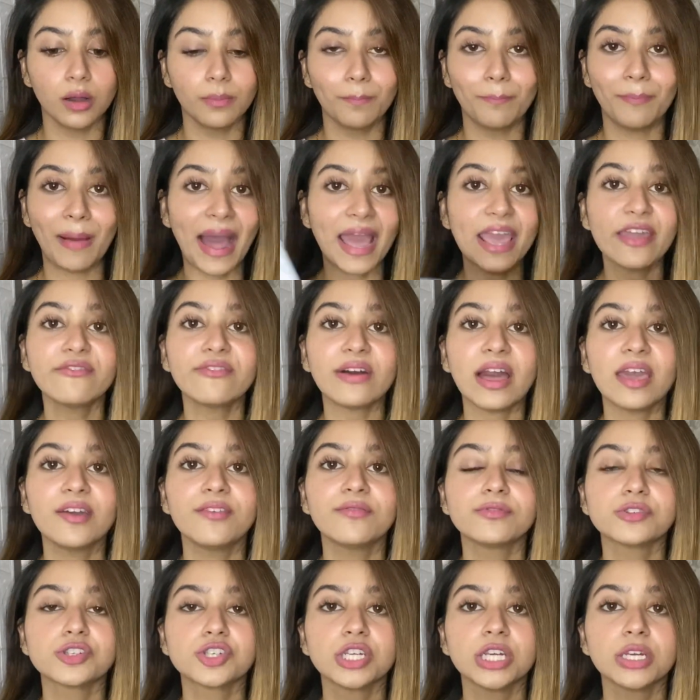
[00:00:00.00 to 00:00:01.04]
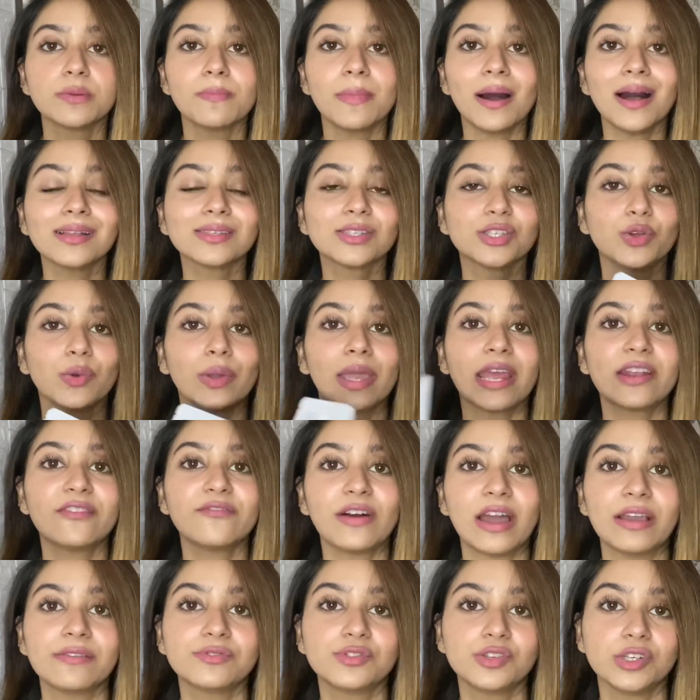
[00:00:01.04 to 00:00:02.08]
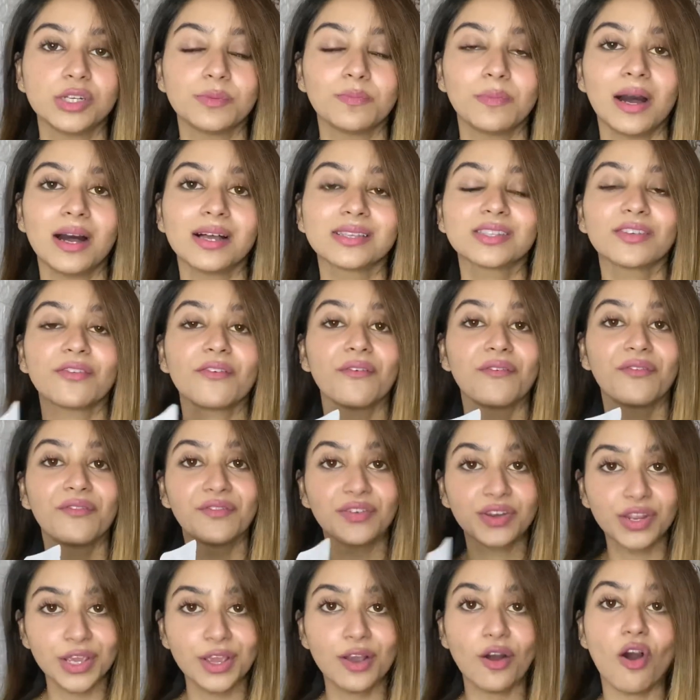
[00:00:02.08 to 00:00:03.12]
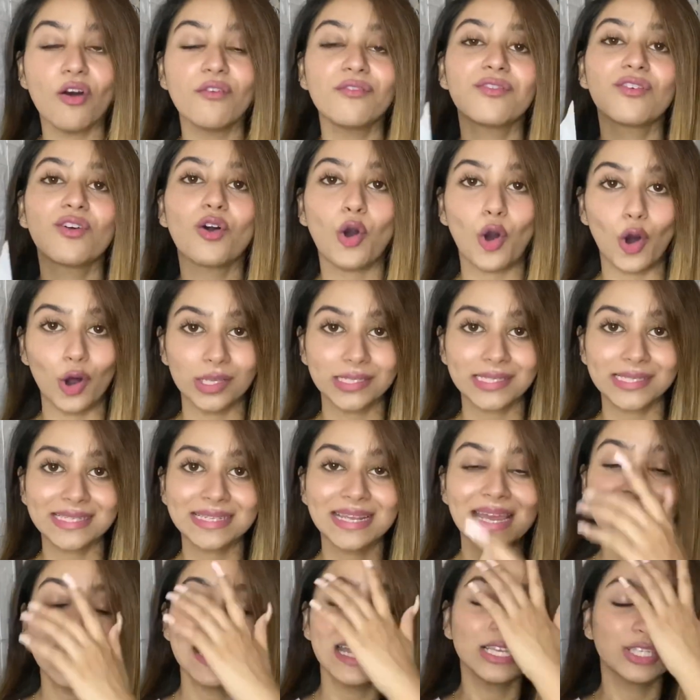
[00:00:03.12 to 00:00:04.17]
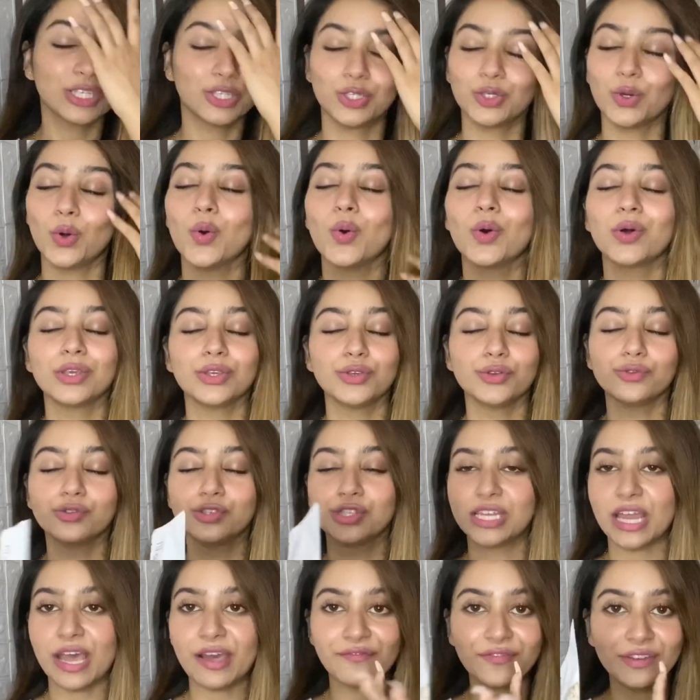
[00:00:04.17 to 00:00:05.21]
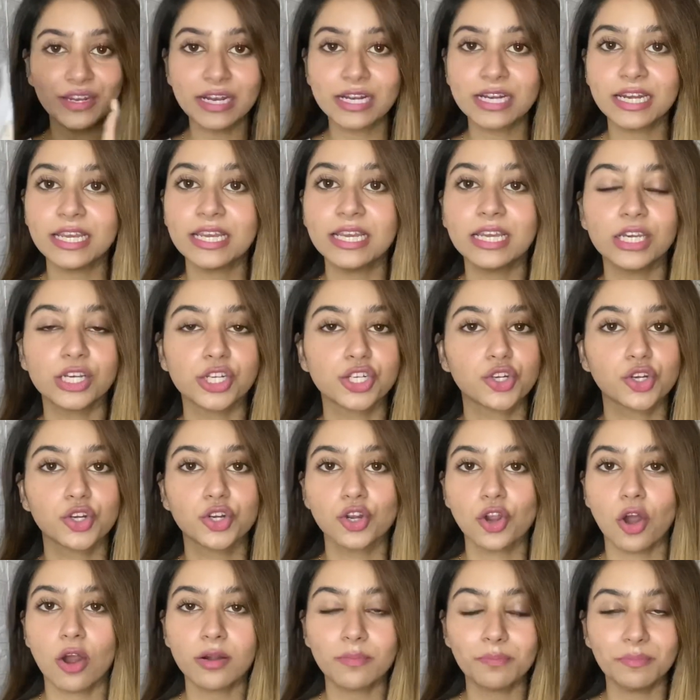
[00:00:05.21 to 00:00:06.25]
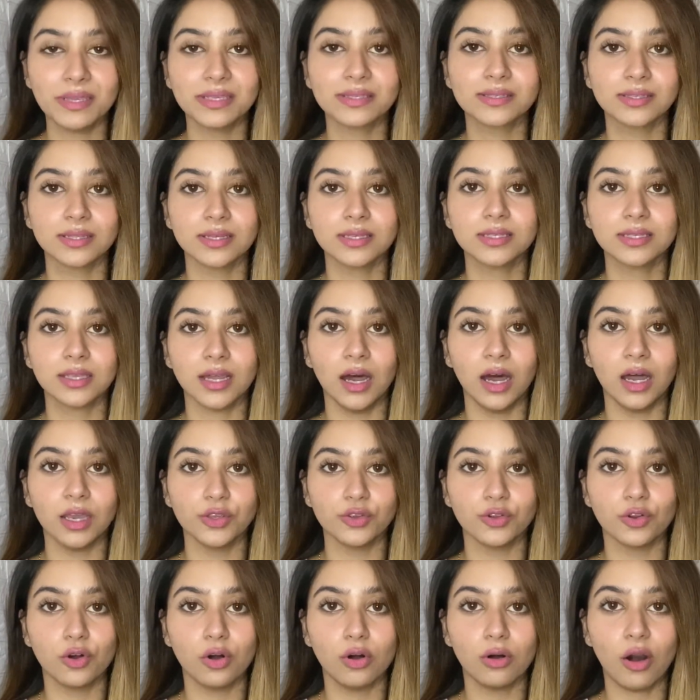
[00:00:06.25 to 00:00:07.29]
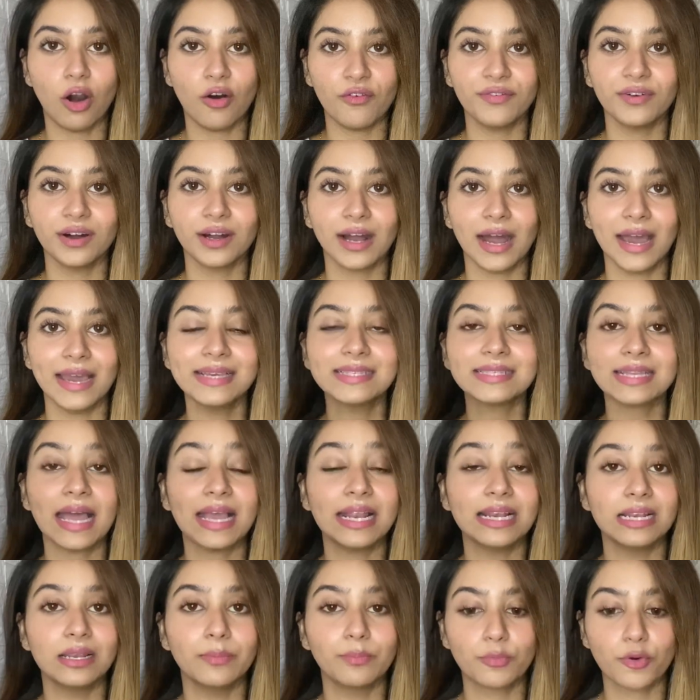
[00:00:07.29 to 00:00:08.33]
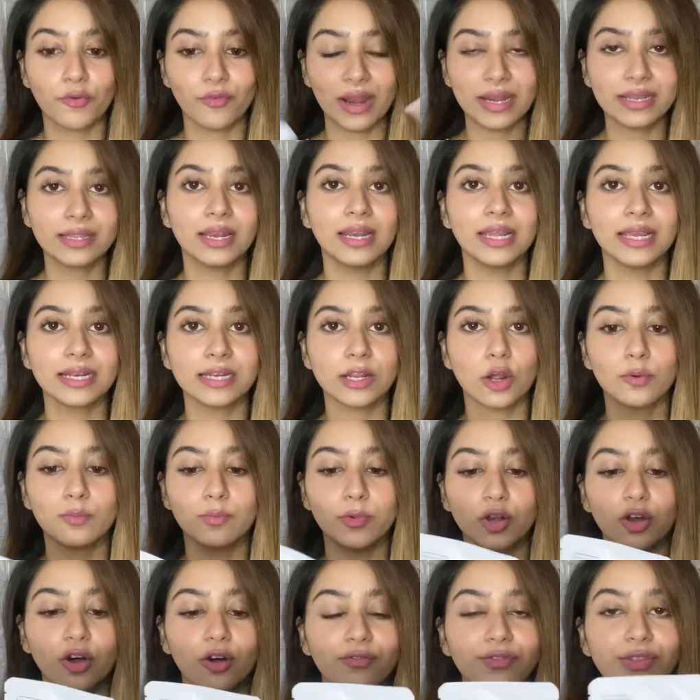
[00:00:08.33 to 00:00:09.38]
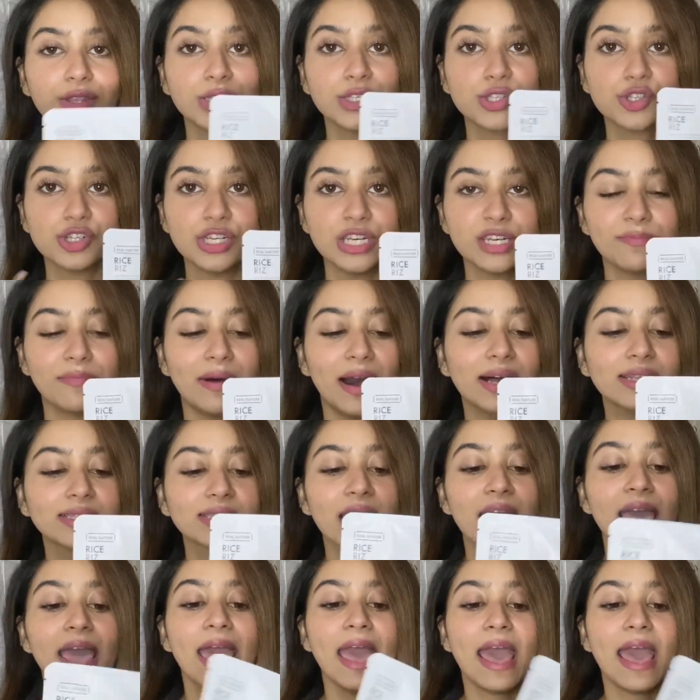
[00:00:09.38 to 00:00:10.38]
buy 5 sheet masks, you get 5 sheet masks free of cost. So you definitely should not miss this offer, guys. I'll provide the link down below of this sheet mask.